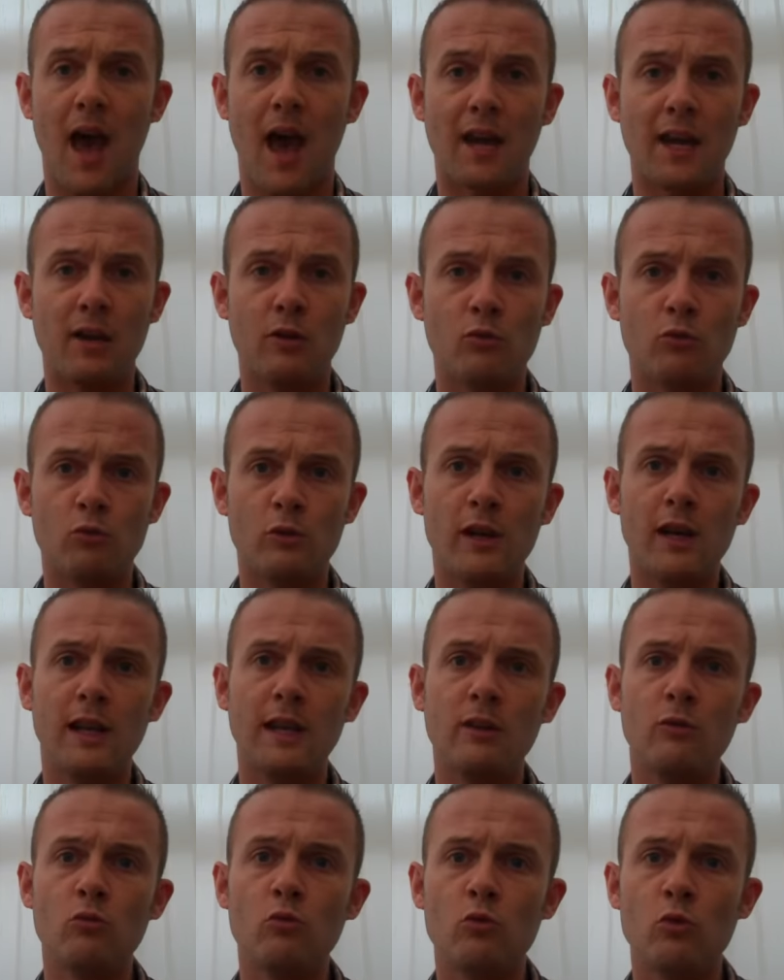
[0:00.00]
and it
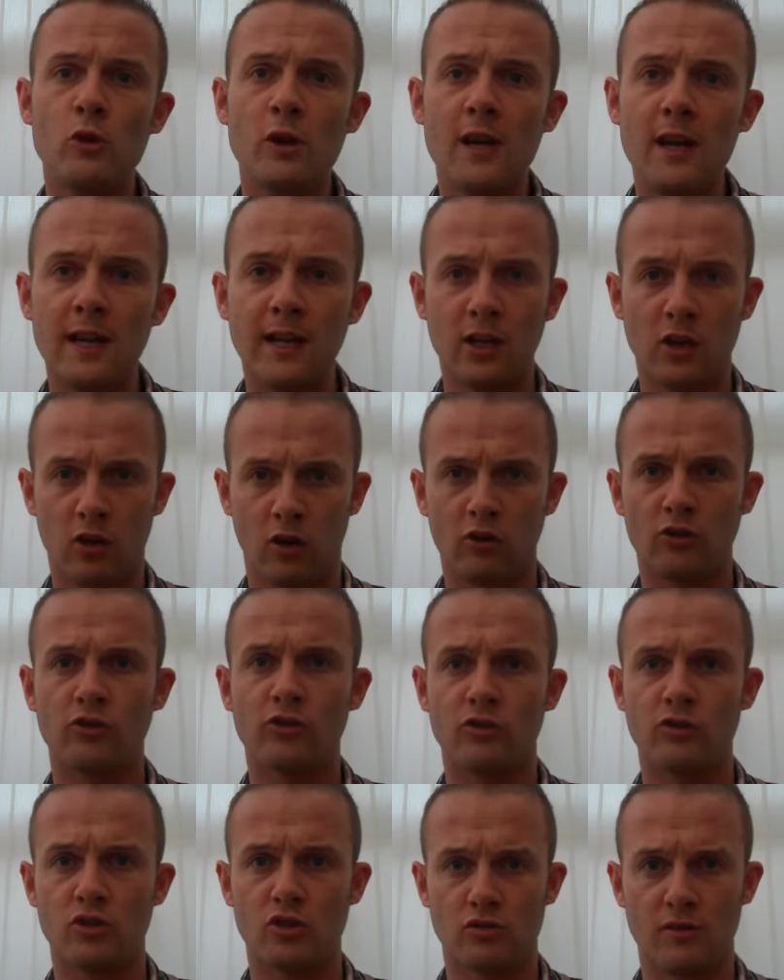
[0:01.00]
really
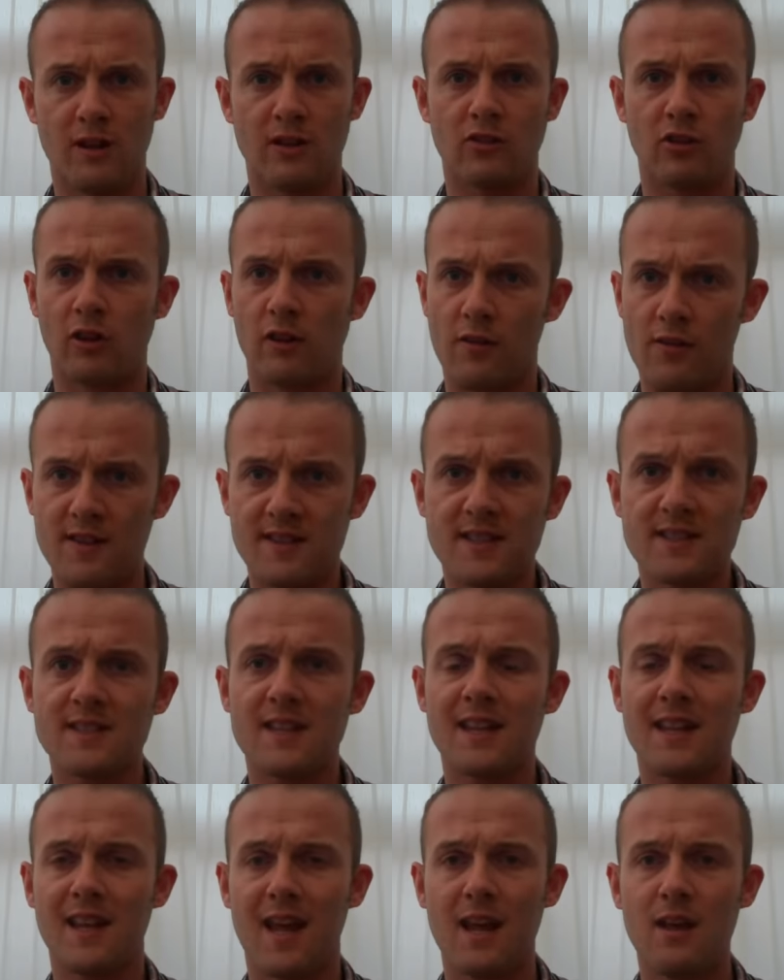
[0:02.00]
concentrates on, and this is
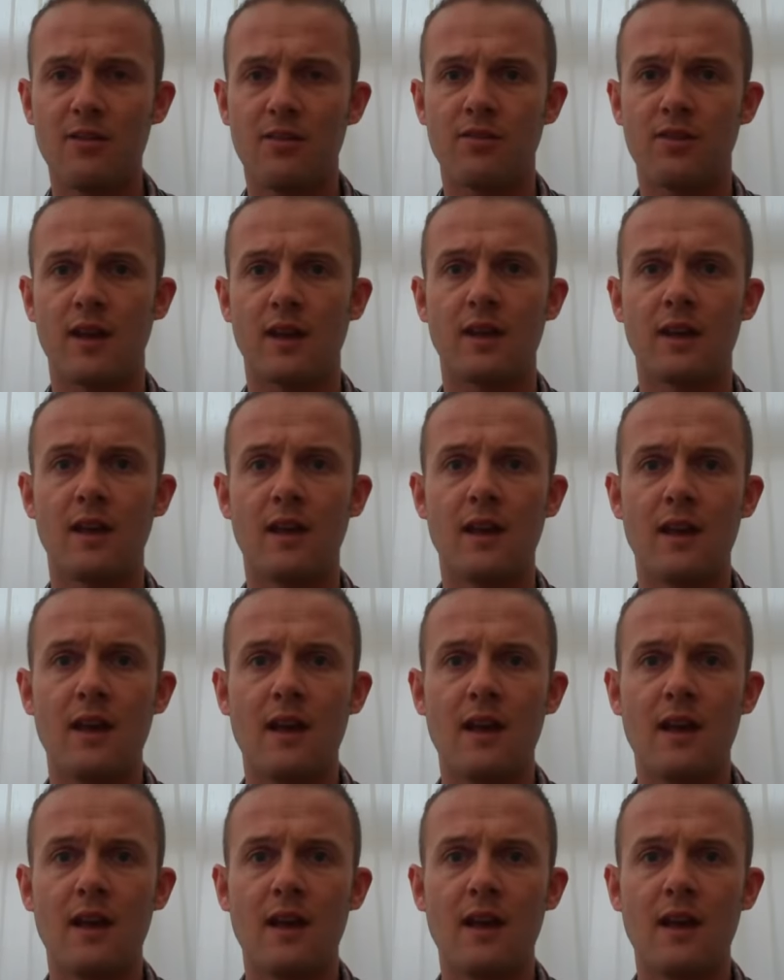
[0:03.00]
the key thing,